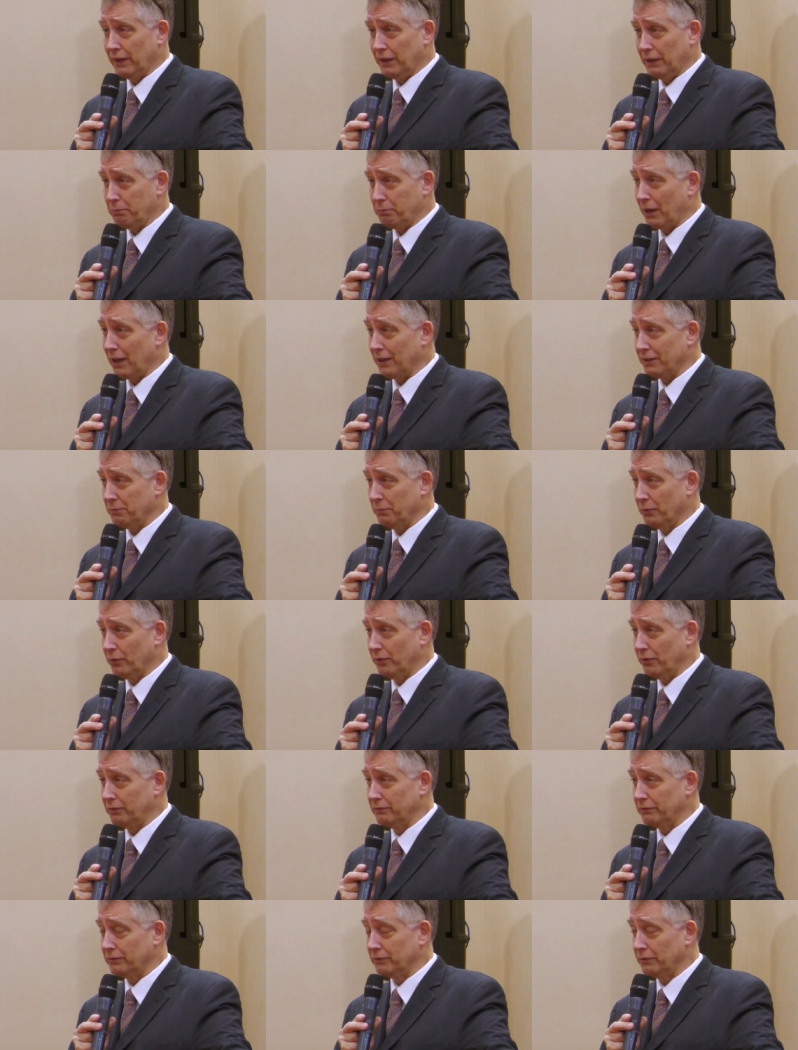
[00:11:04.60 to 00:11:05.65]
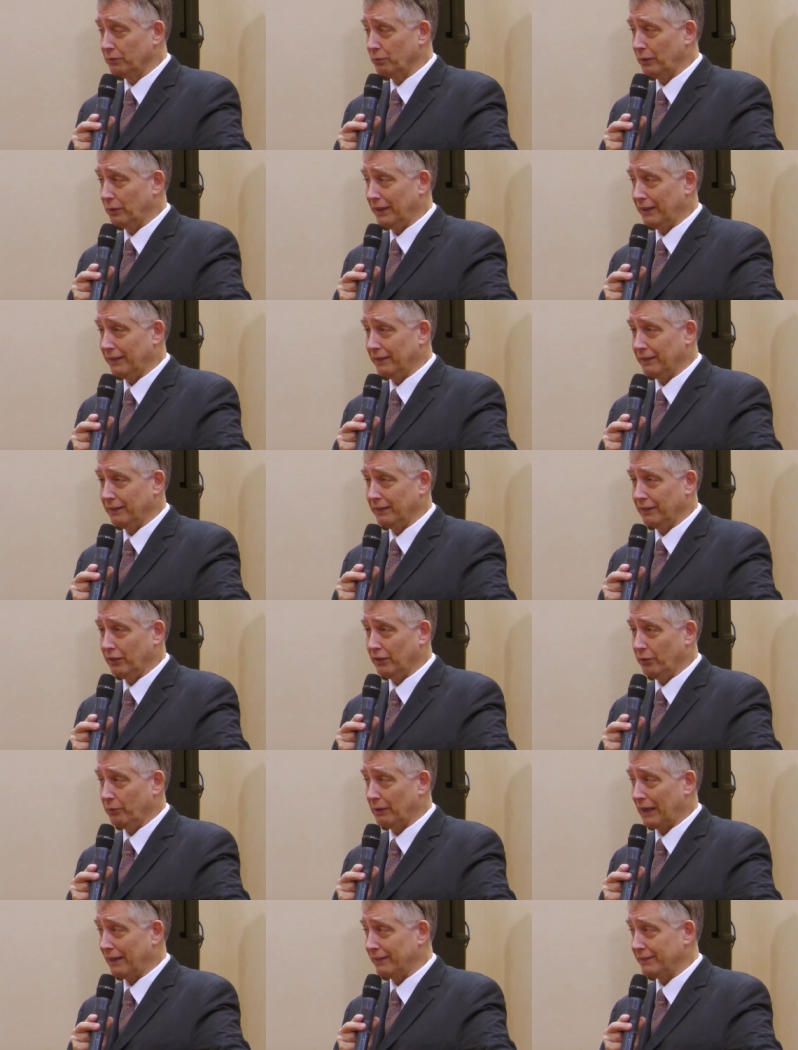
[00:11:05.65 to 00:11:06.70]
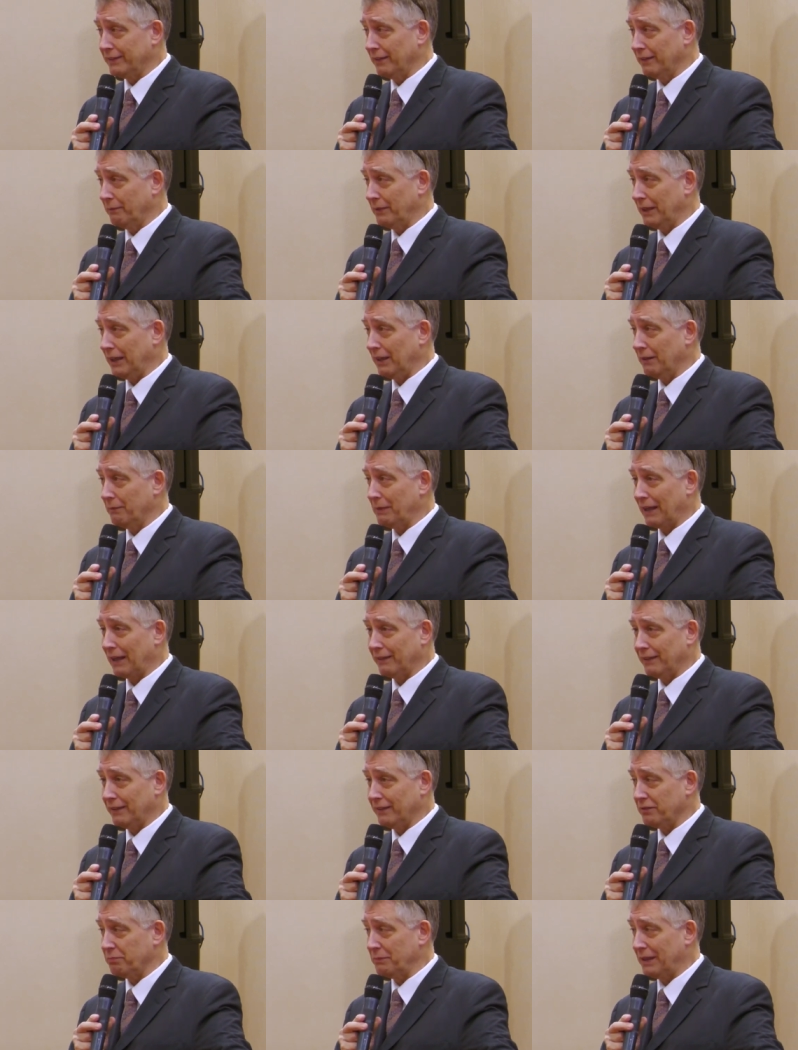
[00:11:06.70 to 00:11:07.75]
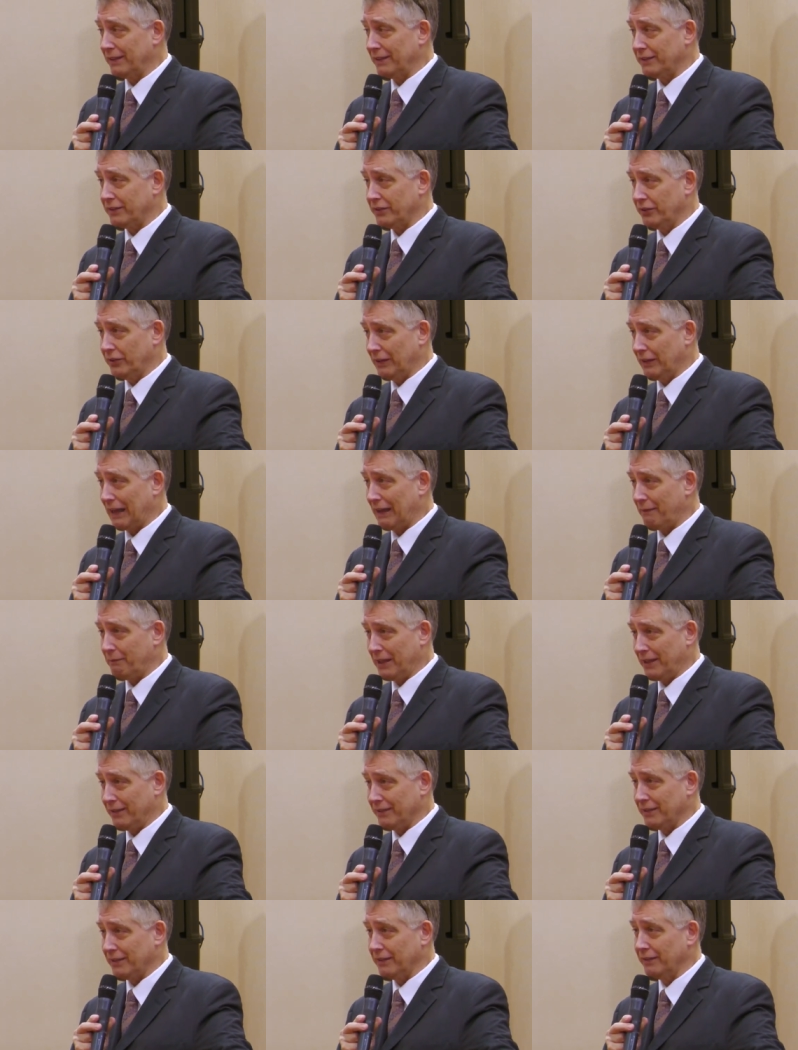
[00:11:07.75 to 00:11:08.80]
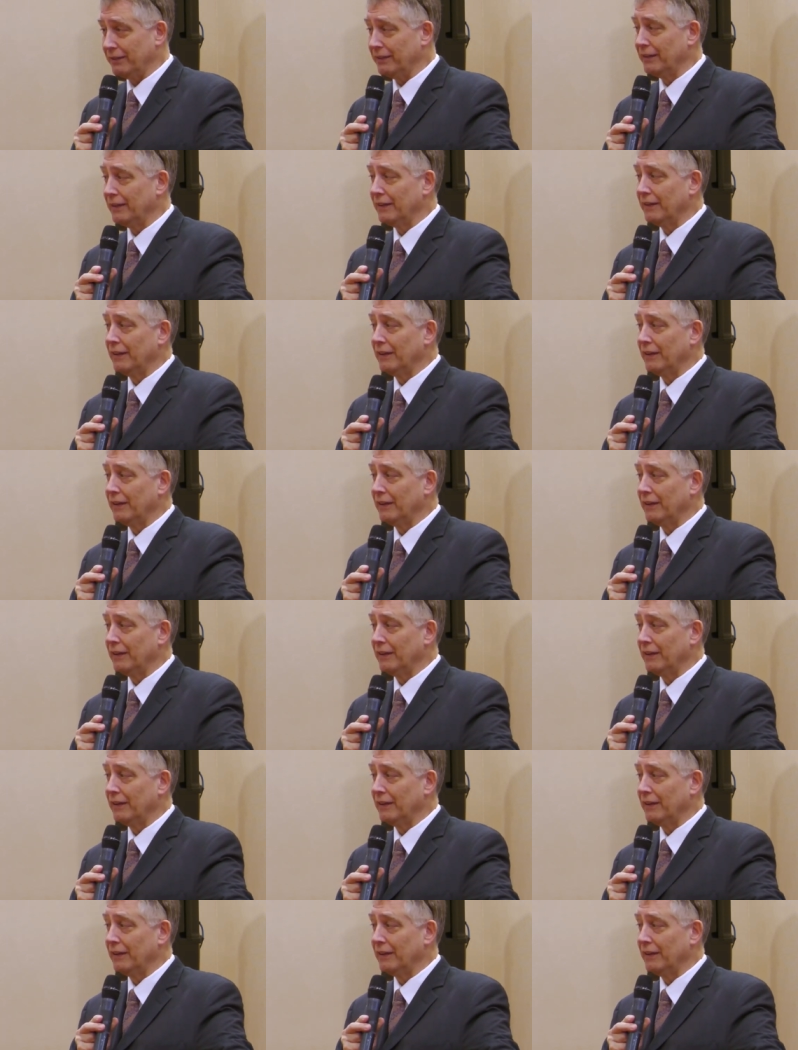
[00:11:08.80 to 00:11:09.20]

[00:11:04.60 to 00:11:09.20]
very possible when you ask somebody about this medicine or that medicine,